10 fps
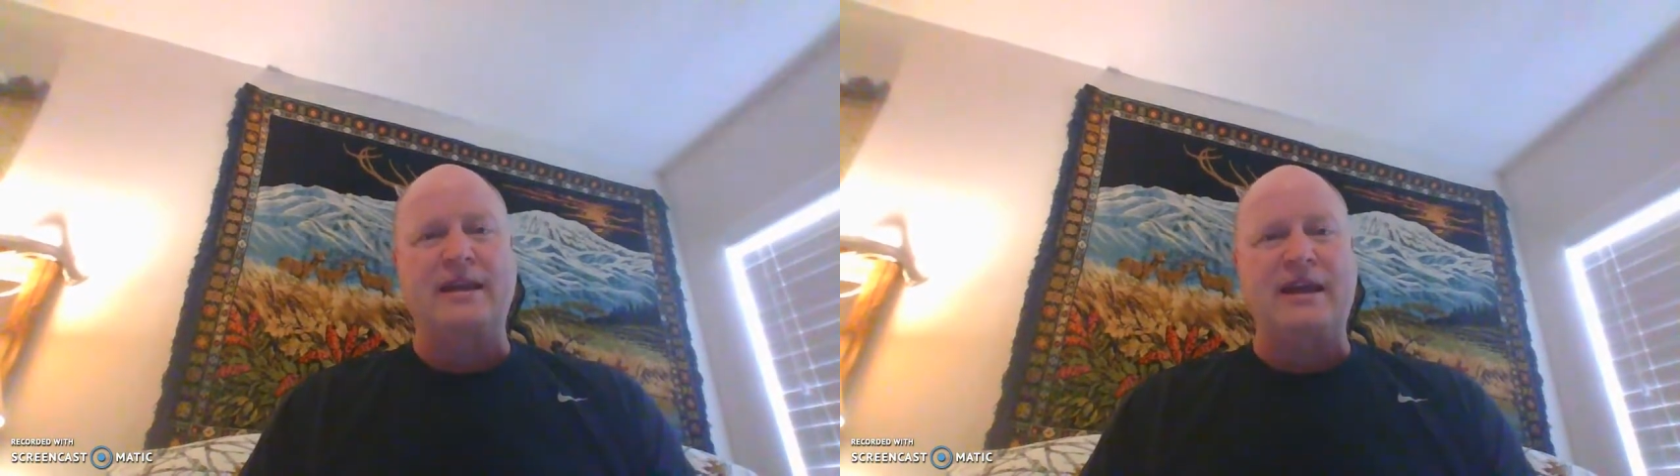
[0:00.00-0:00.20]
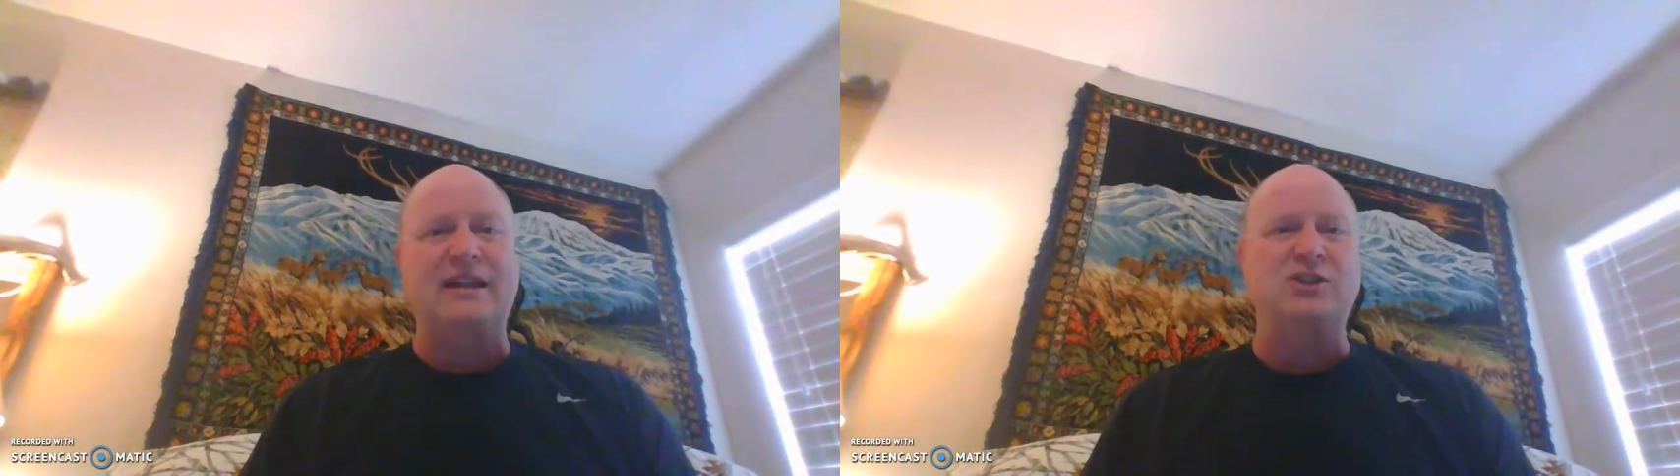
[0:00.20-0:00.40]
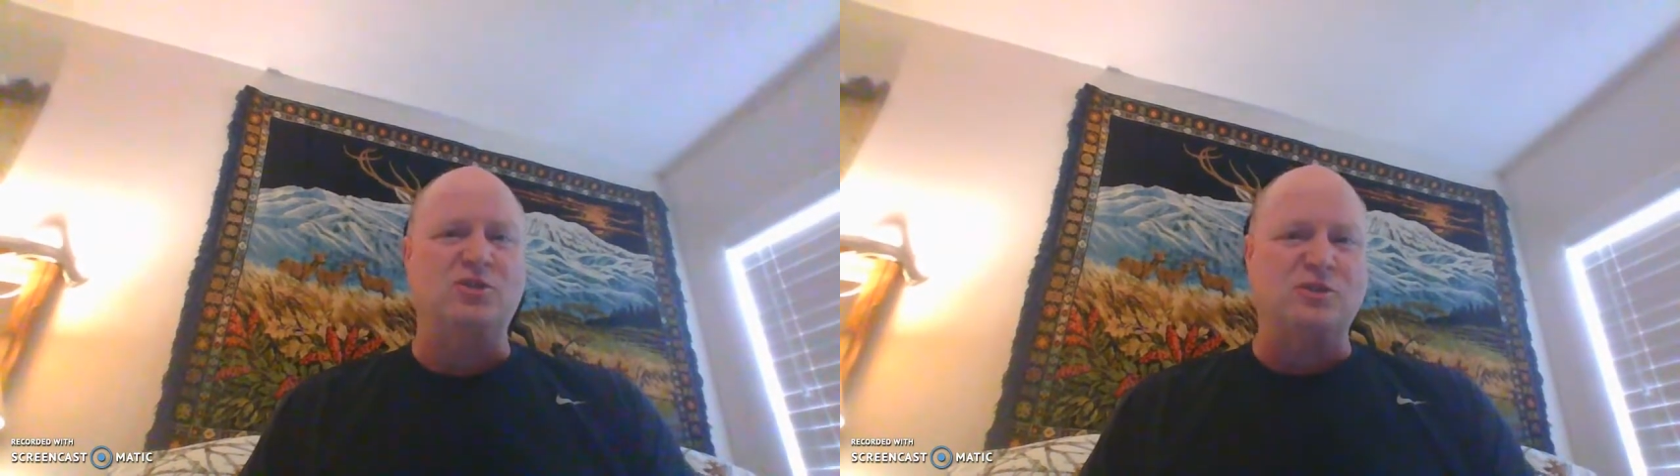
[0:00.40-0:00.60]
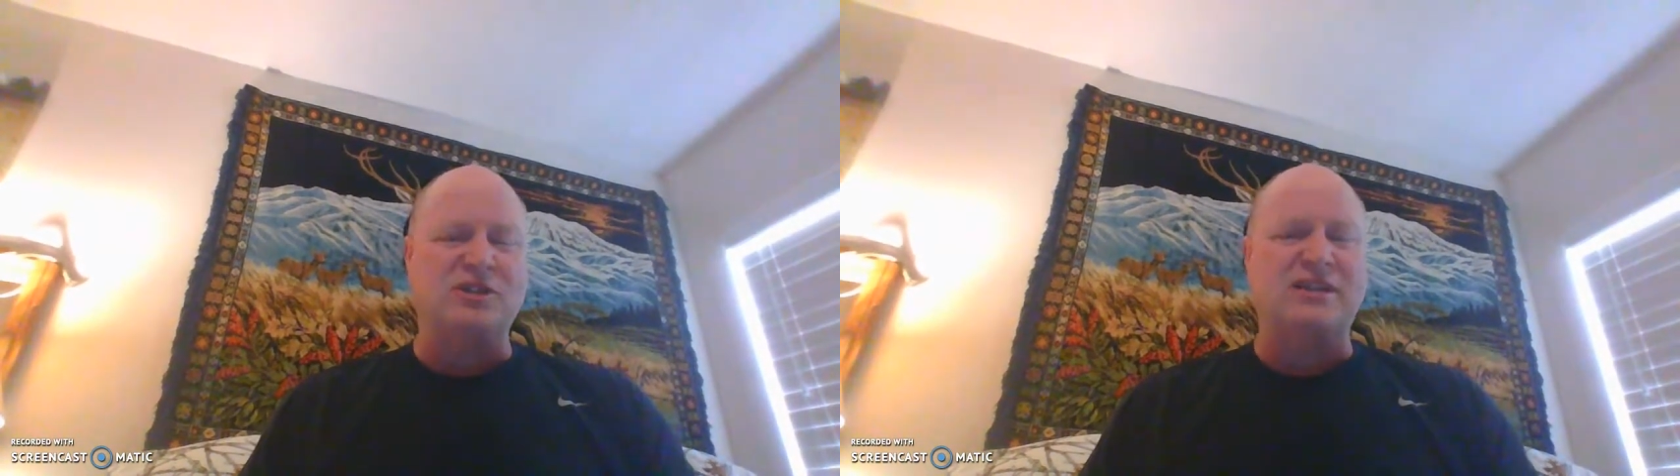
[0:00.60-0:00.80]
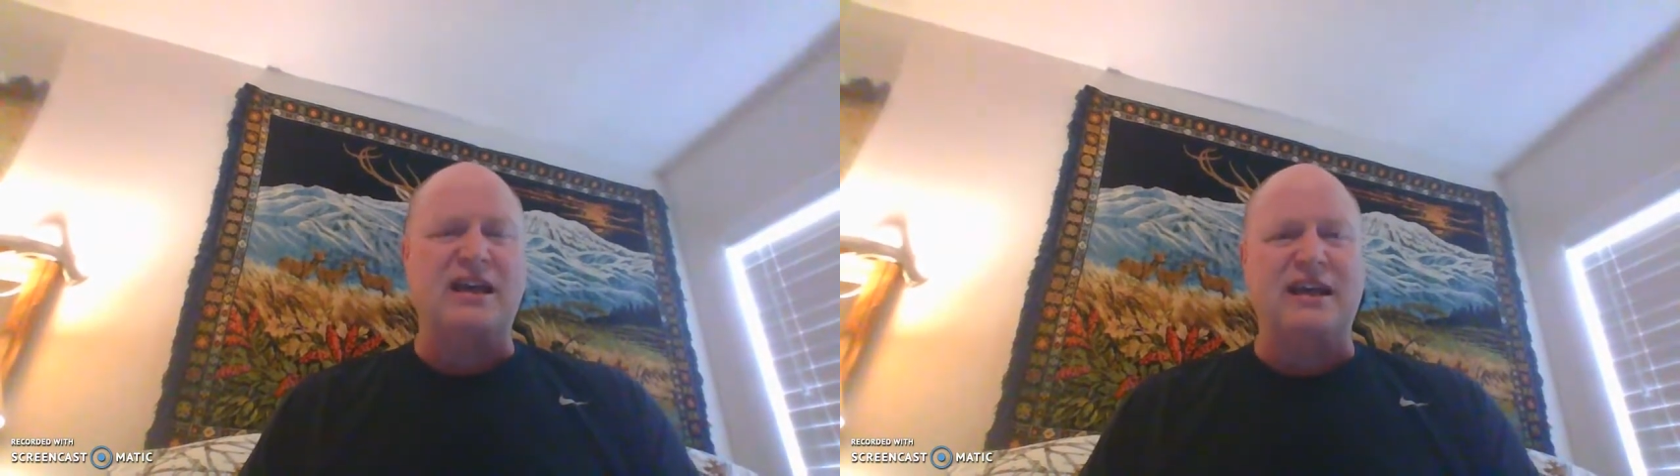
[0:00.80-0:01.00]
And as you were
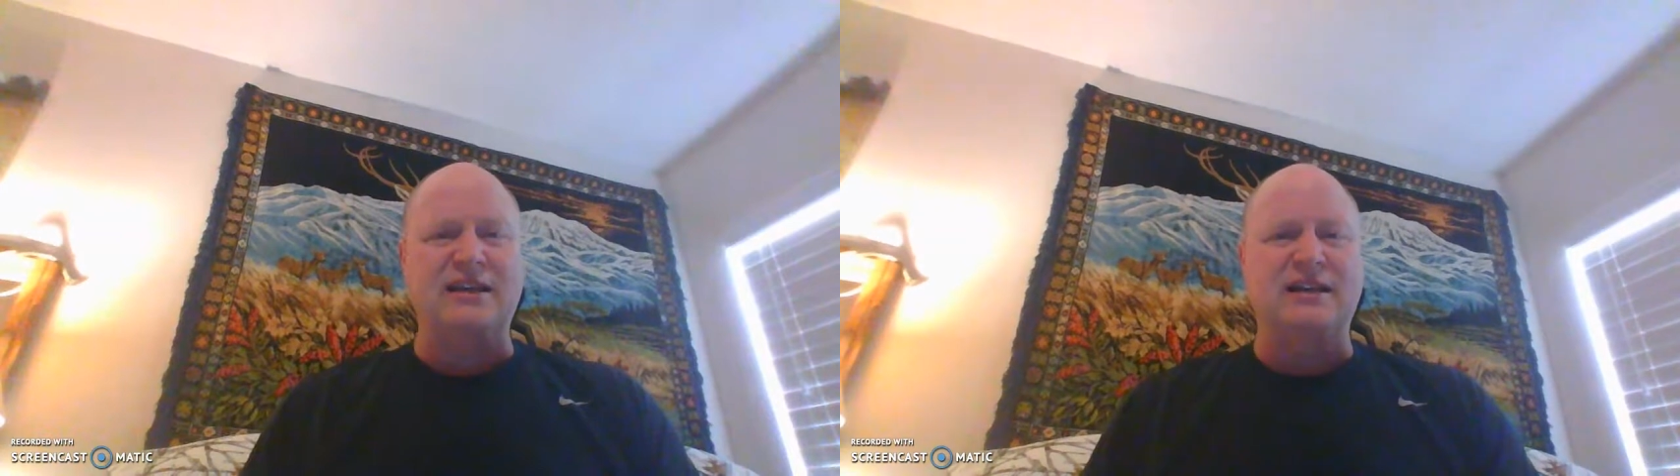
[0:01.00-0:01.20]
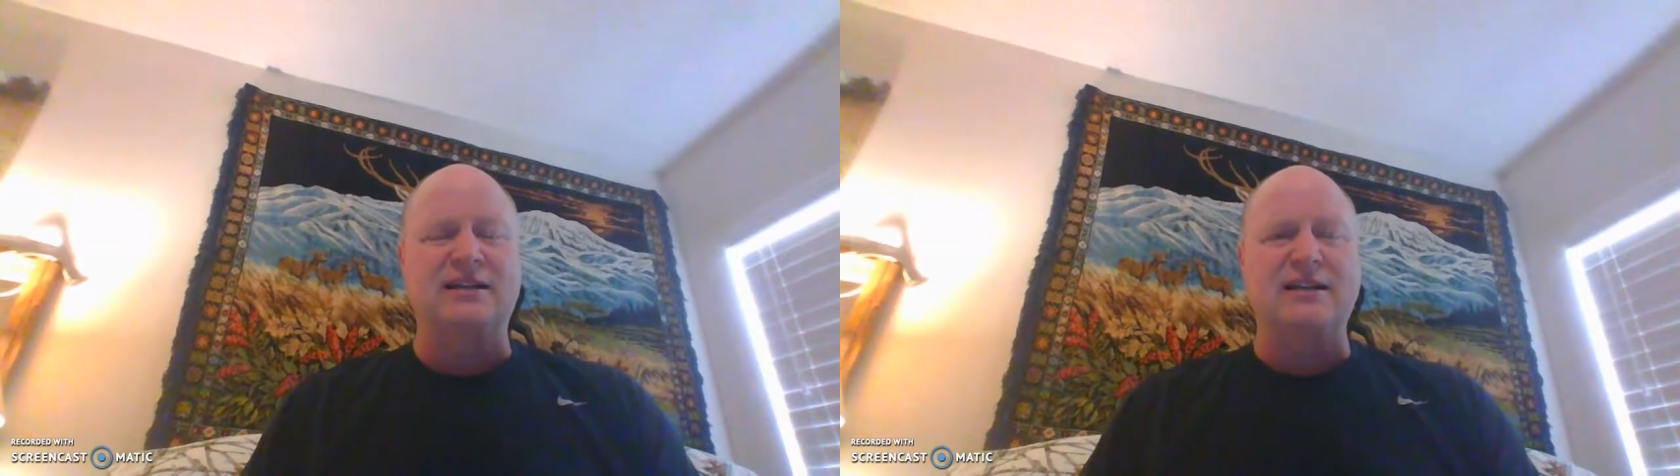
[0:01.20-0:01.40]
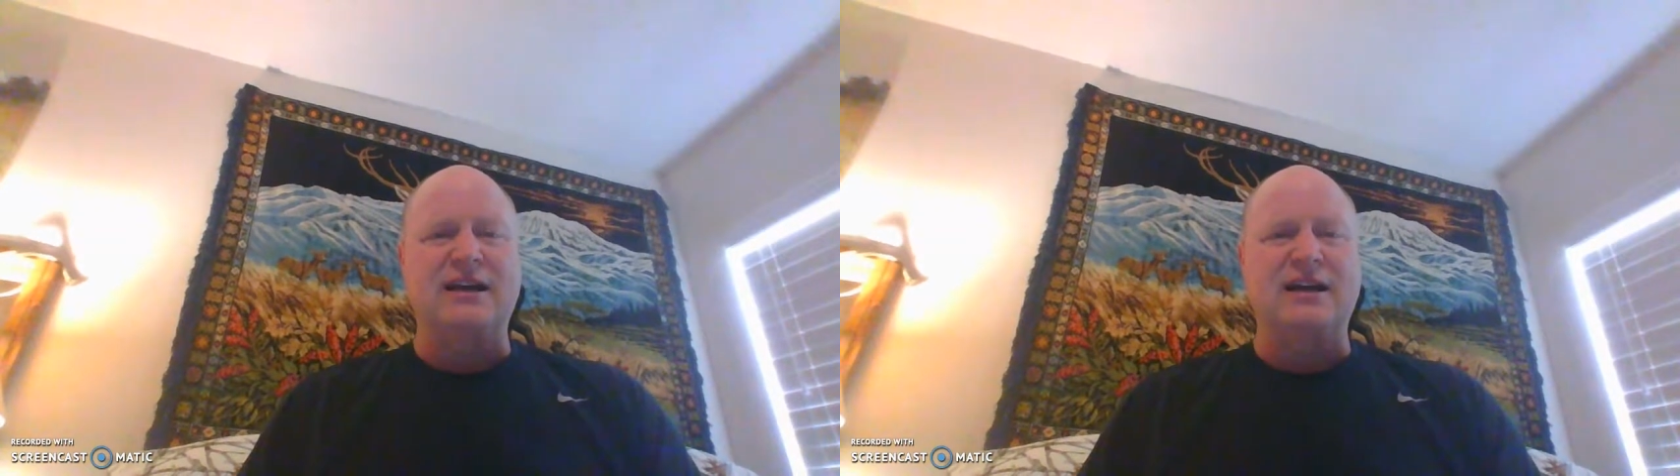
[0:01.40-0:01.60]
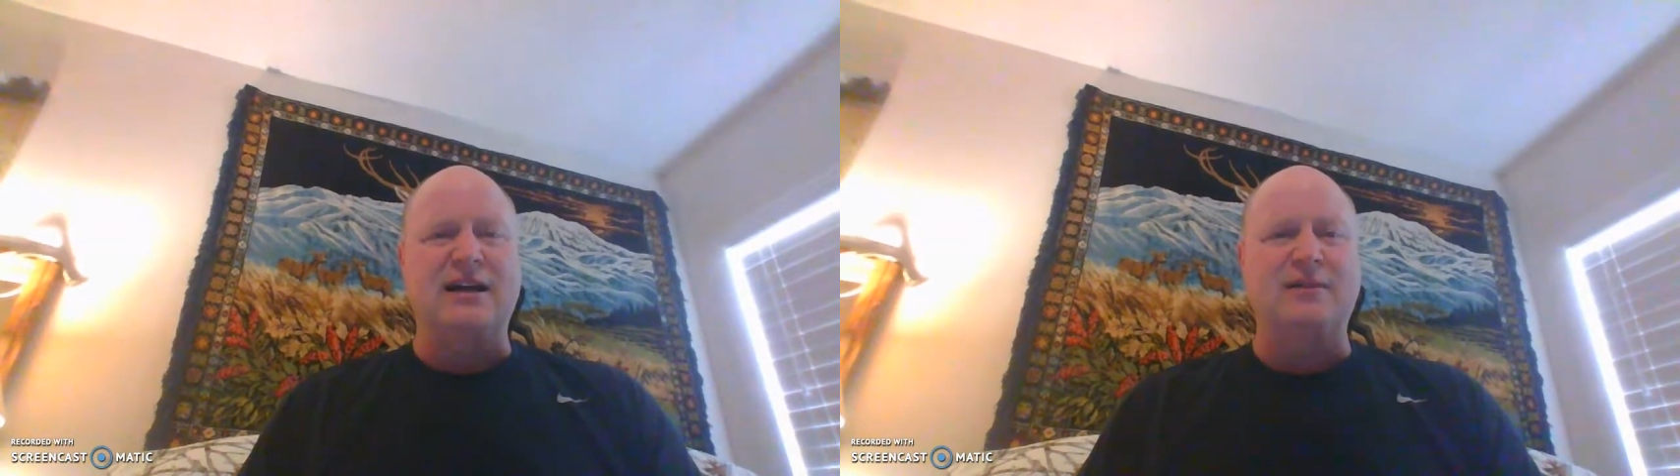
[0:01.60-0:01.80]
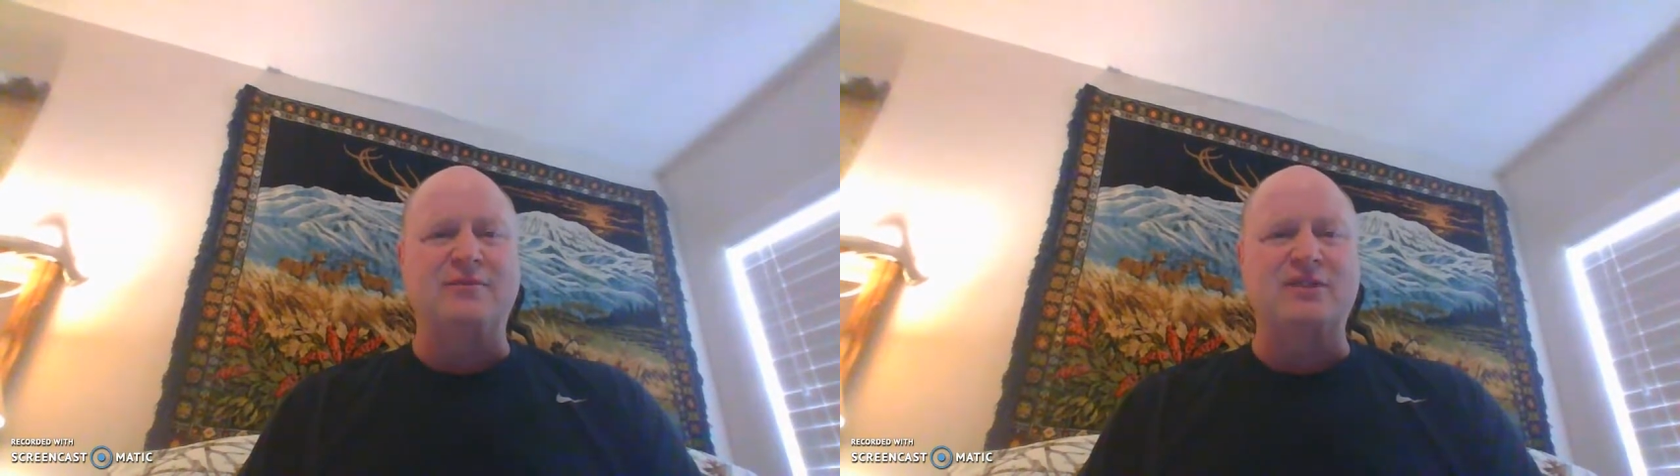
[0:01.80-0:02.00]
saying,
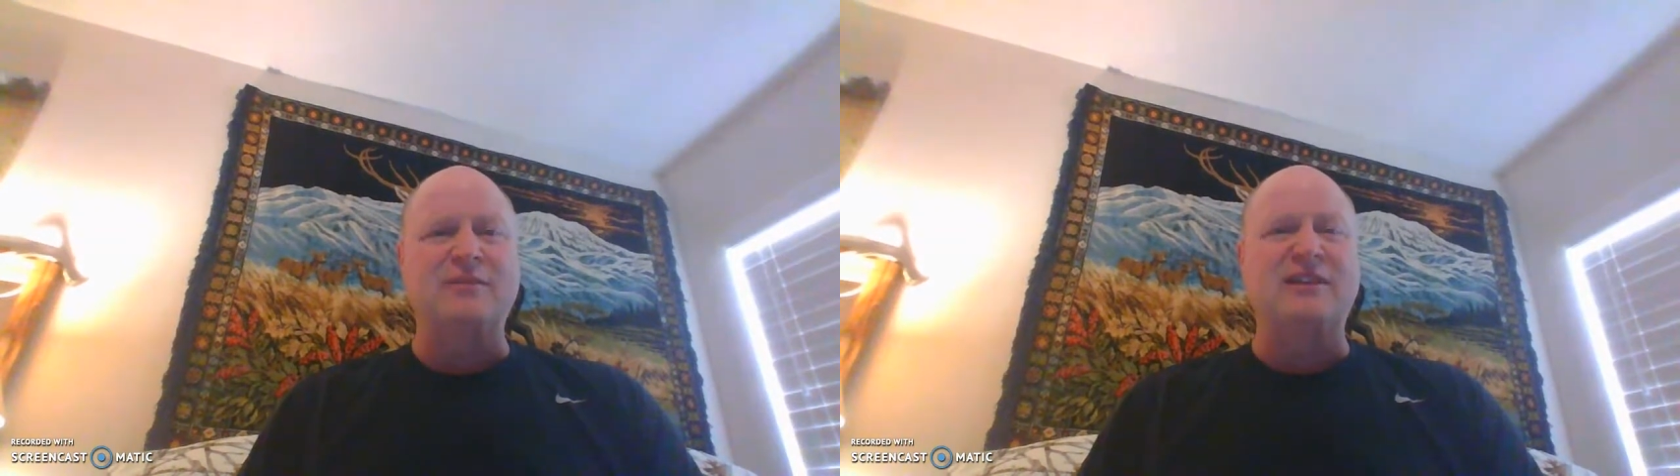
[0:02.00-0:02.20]
some